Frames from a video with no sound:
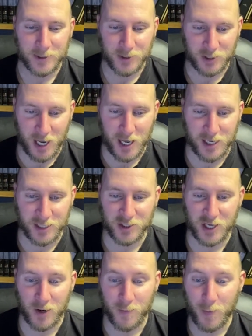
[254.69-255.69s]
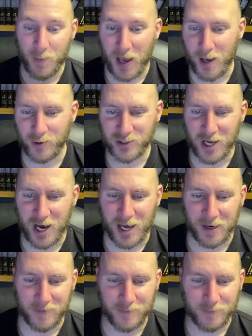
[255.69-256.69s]
Day is there, but pay was
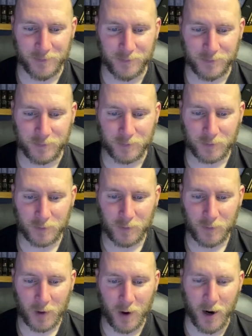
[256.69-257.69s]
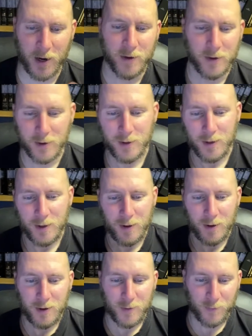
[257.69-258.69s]
not. All right.
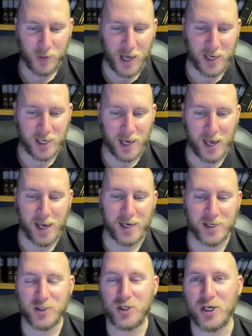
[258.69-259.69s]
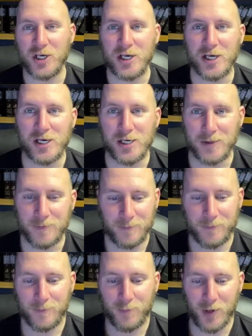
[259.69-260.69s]
Blank A-G-E.
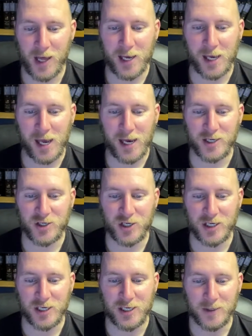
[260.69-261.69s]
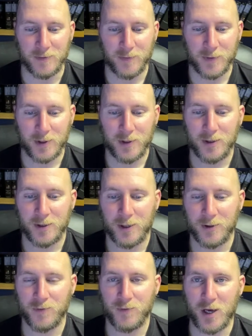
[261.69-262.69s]
Blank A-G-E.
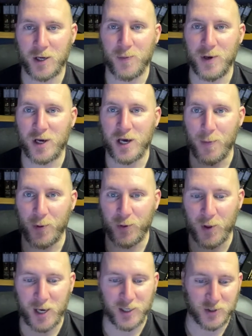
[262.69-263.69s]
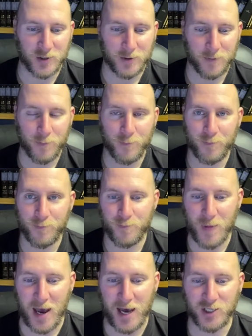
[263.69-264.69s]
That could be a couple things.
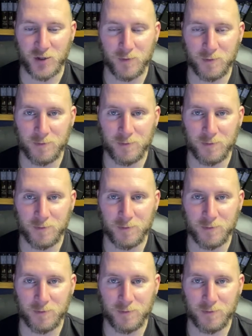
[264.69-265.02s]
Badge.